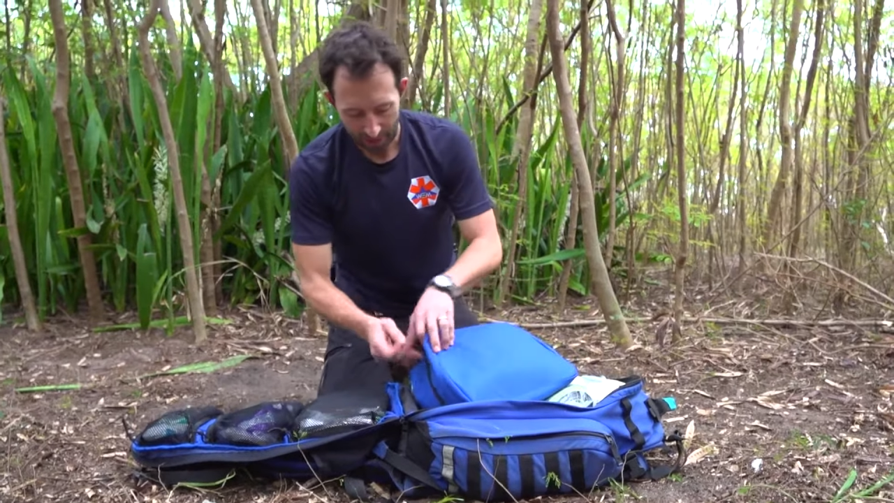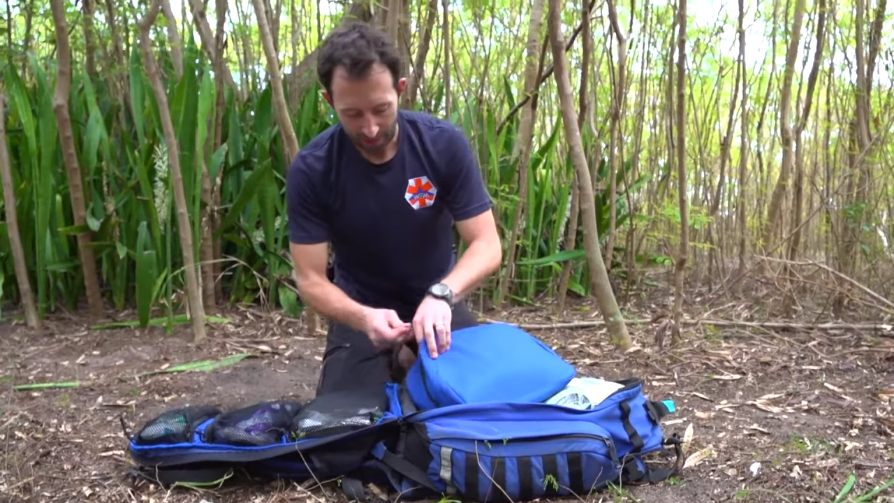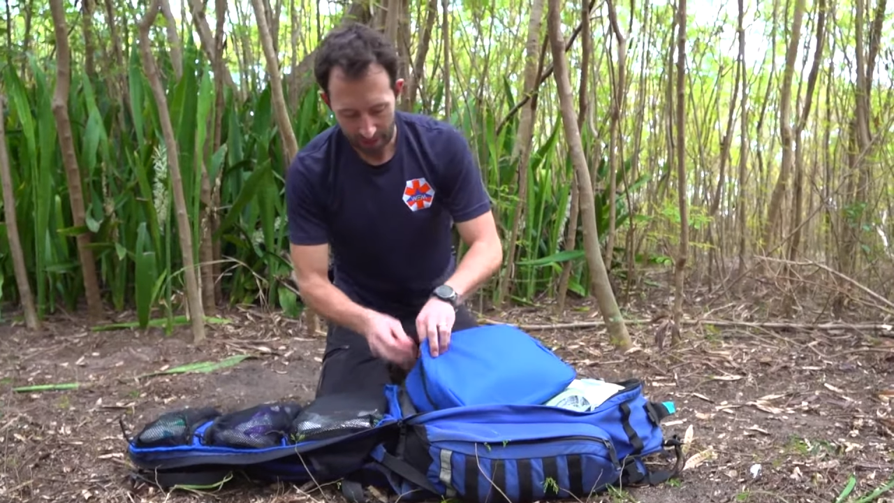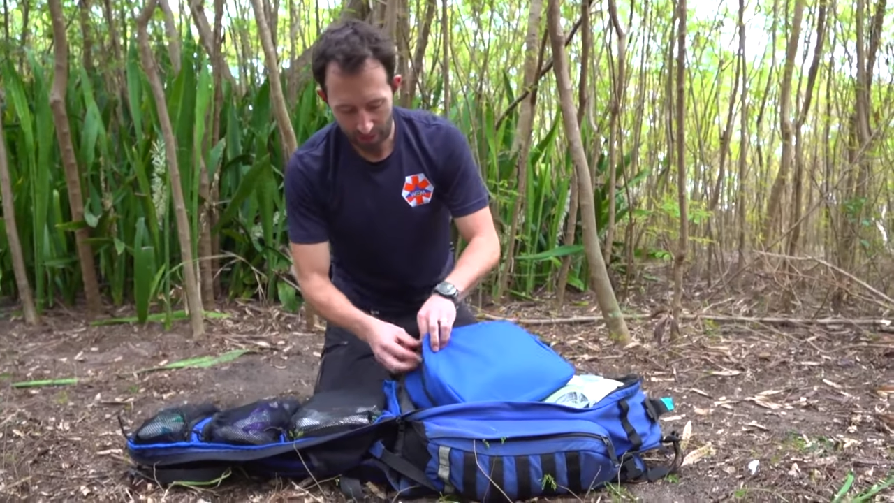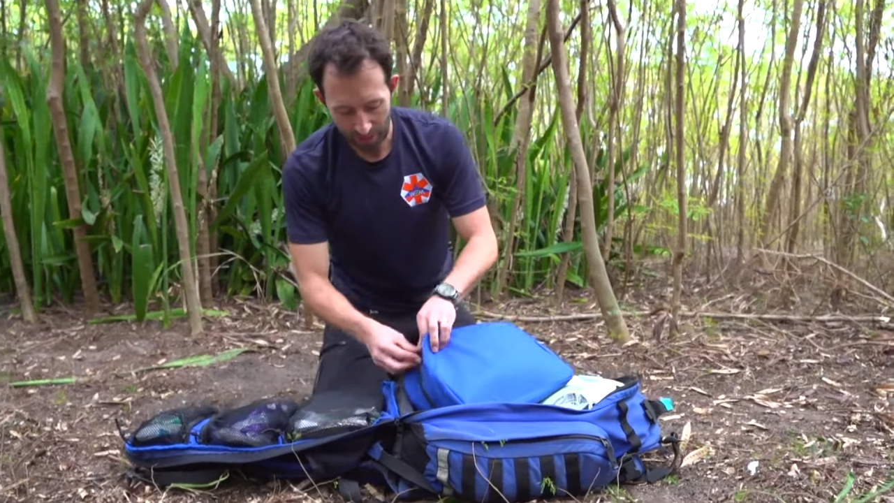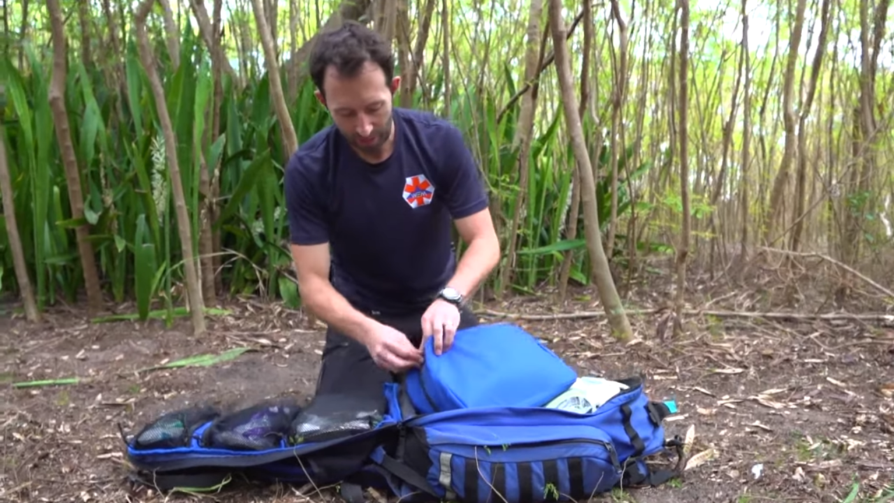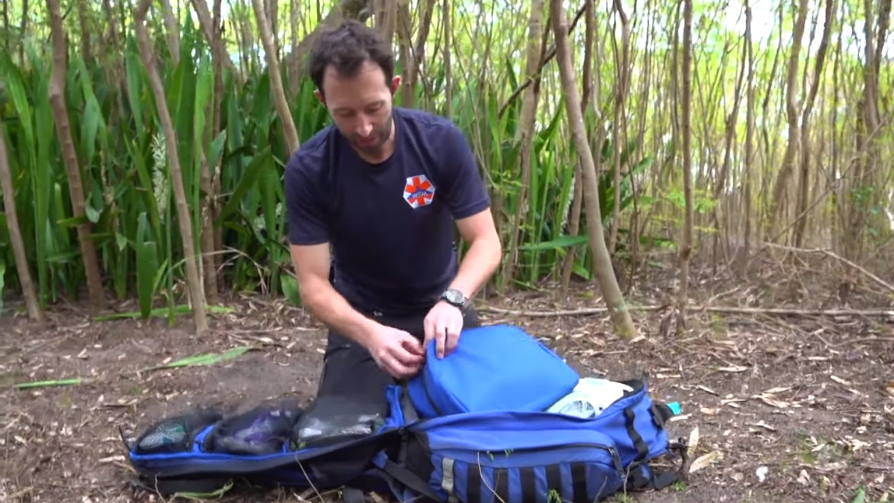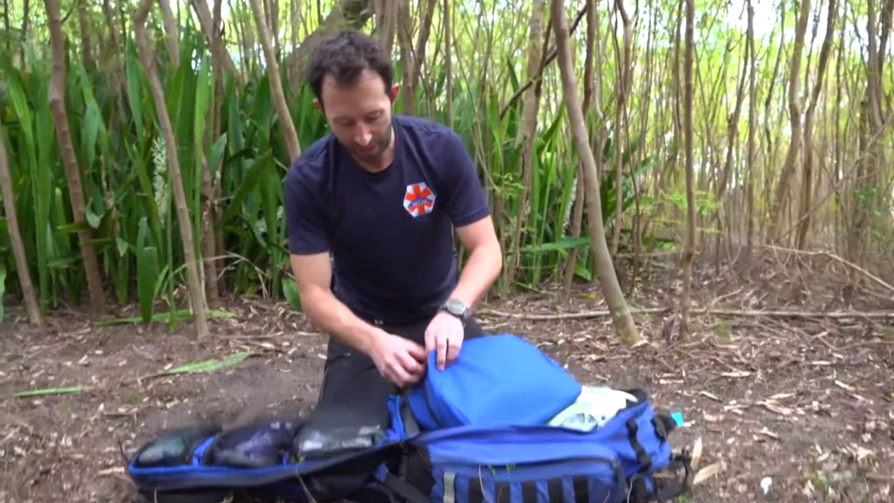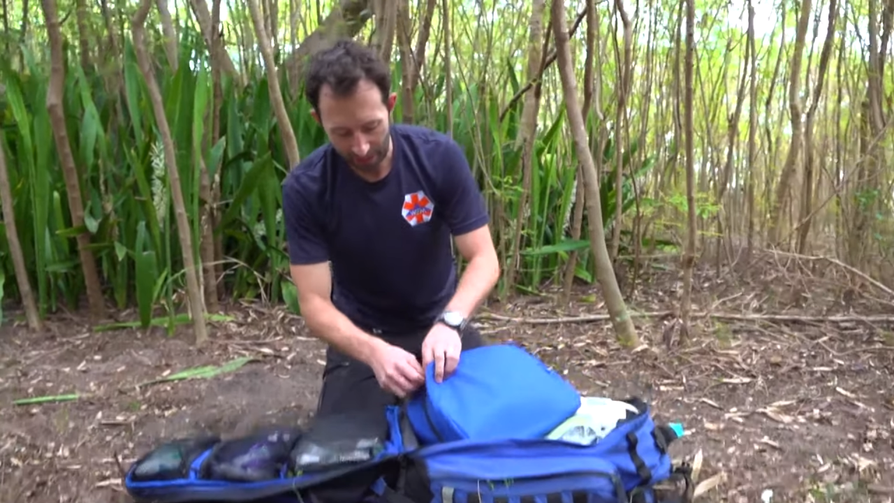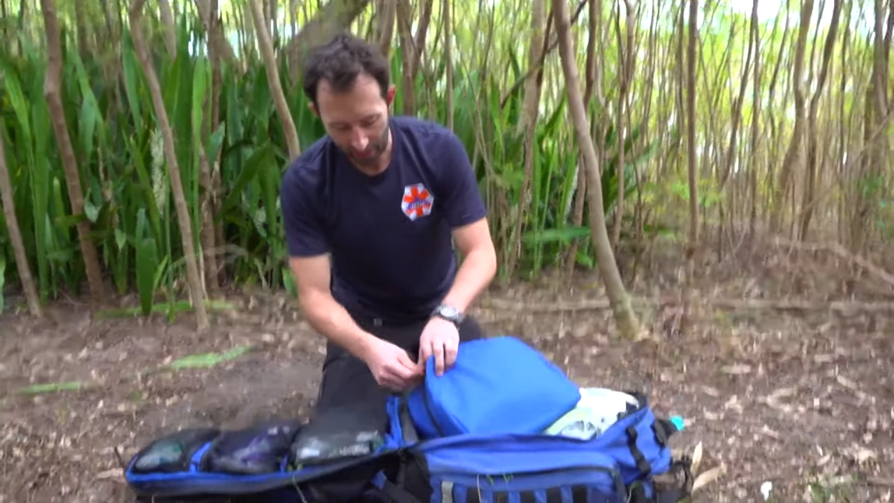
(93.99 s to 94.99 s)
Open this
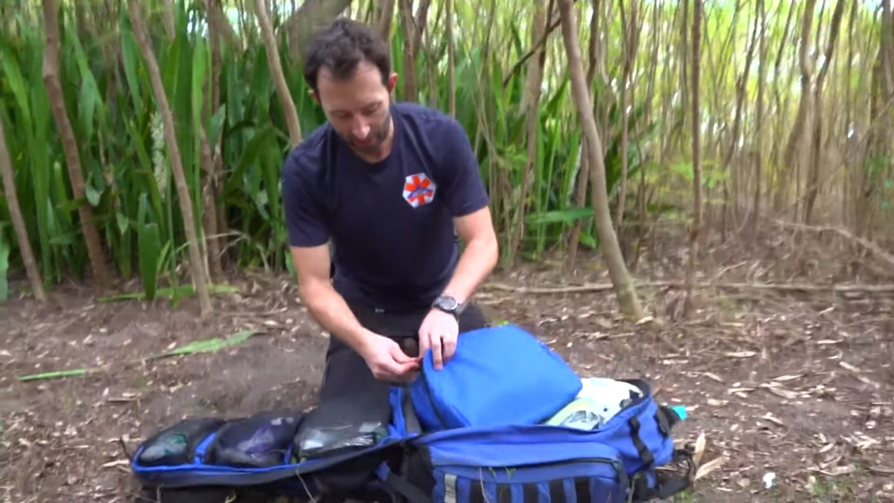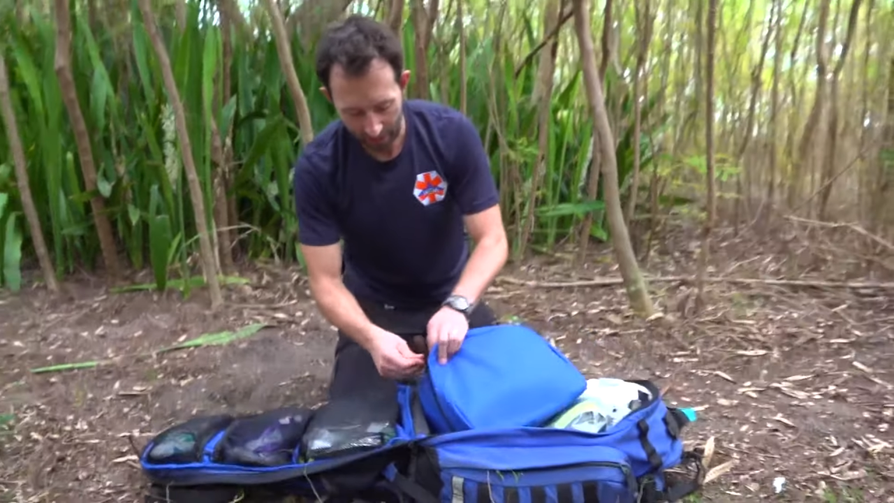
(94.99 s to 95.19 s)
out.